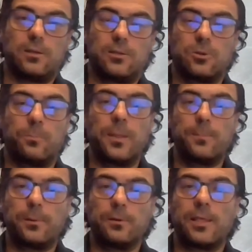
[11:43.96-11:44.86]
So
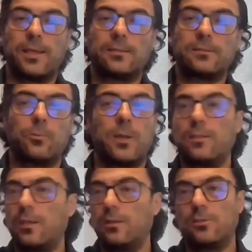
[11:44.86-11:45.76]
people that when
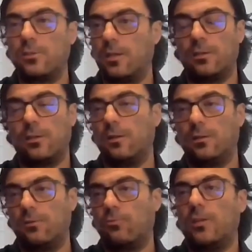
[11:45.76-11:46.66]
they
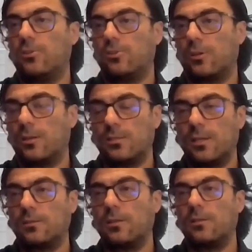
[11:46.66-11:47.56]
reach a
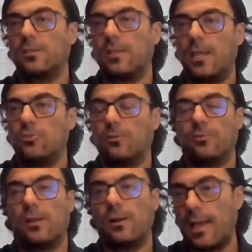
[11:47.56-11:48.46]
certain stage of
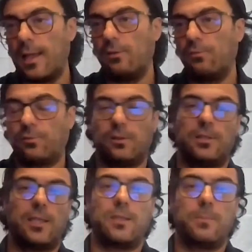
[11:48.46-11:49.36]
their life,
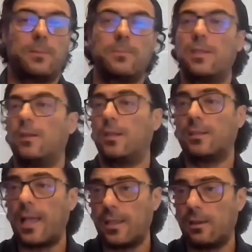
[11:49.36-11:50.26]
maybe they
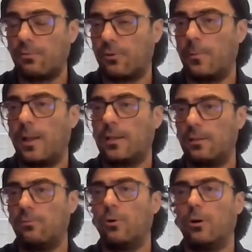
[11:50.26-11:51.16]
retire from
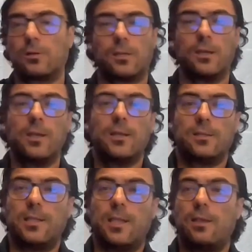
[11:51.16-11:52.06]
active work,
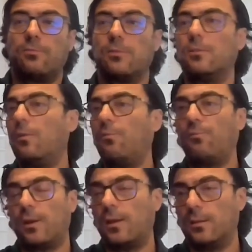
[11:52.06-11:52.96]
they have a
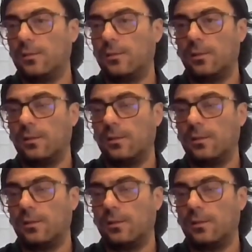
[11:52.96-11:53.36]
different